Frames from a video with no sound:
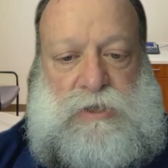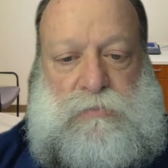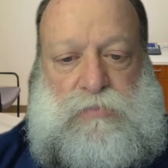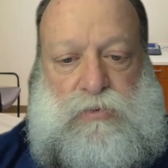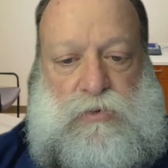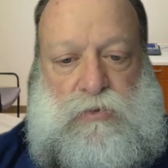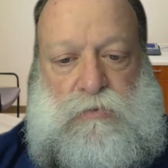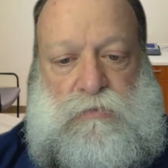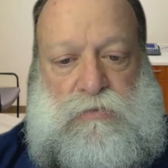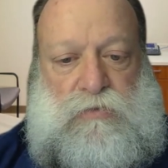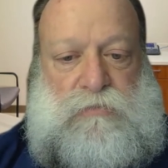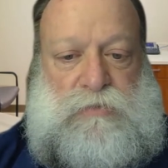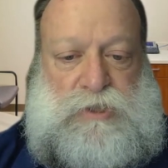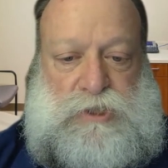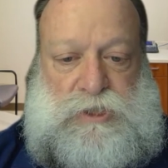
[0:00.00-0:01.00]
improve
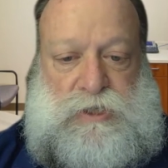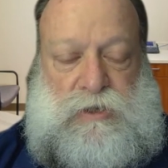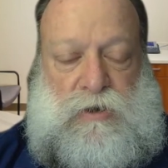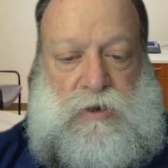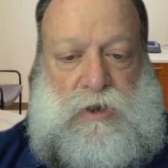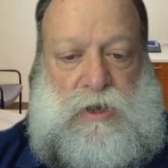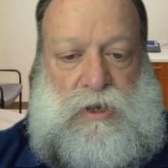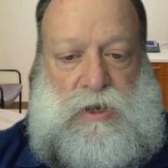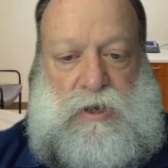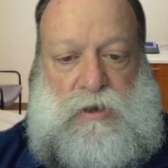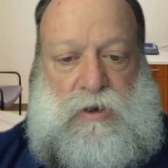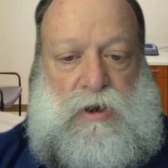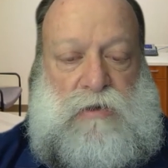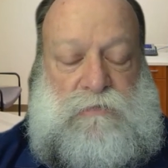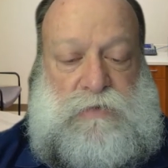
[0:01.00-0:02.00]
through machine learning and
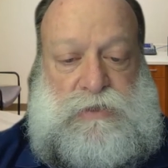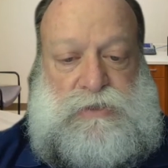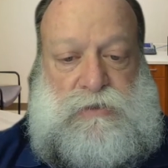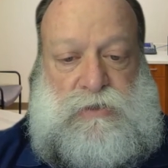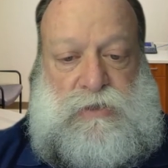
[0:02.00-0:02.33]
artificial